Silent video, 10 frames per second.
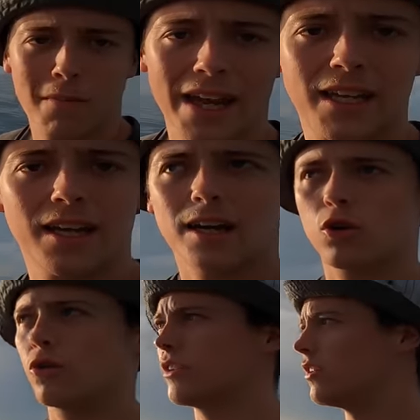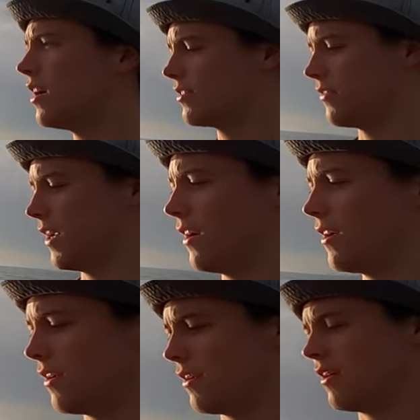the Mackie I caught in the last
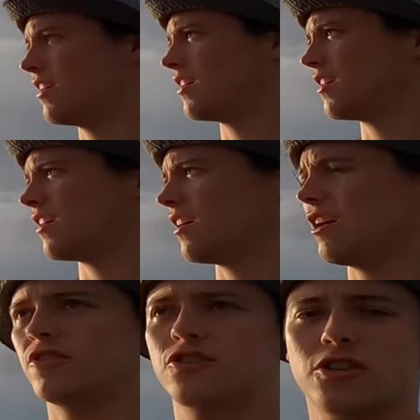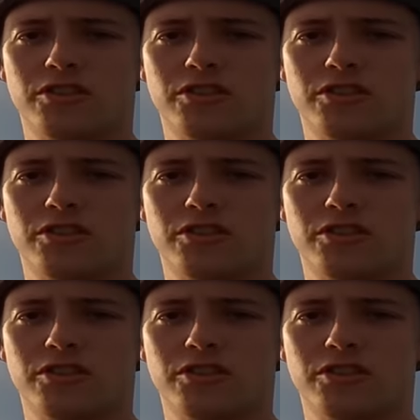video, I was